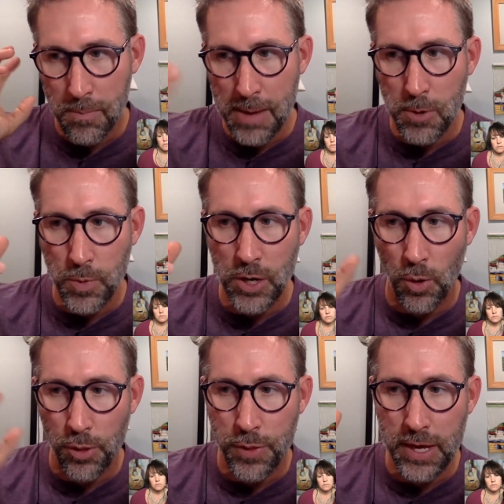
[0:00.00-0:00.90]
maybe we
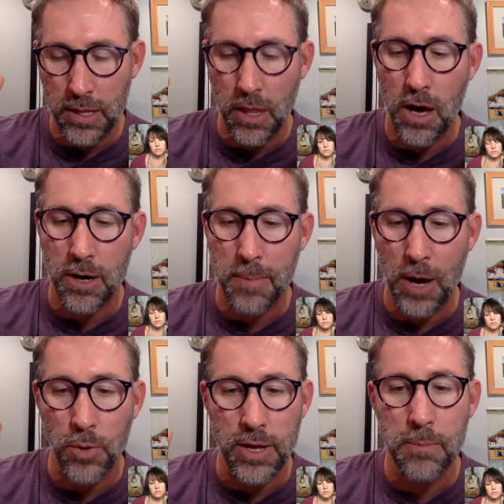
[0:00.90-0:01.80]
don't think a lot
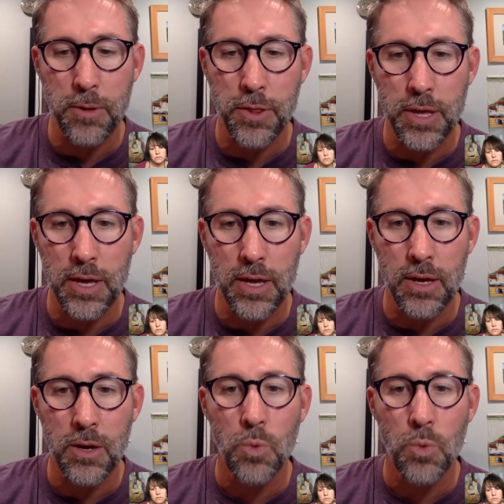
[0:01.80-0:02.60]
about empathy